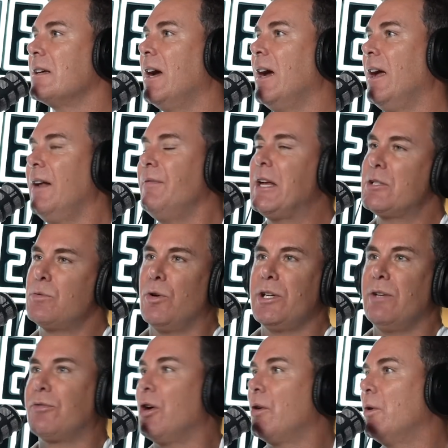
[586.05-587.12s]
And that's what
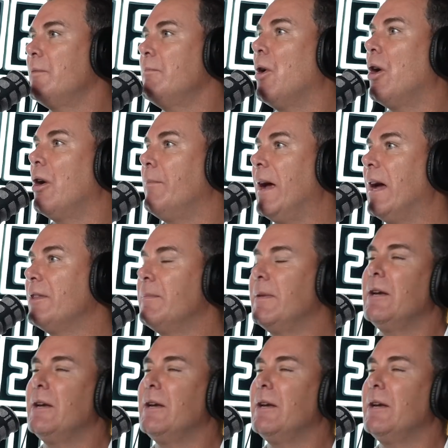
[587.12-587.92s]
you've got to admire about them.